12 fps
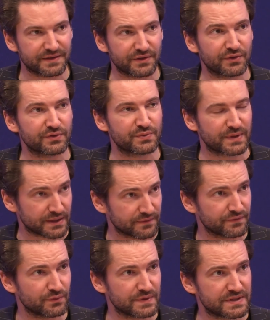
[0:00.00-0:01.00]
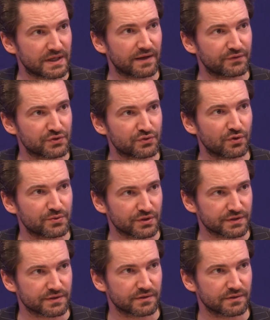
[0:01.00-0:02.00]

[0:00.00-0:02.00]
and quantitative. Do we still have those two options?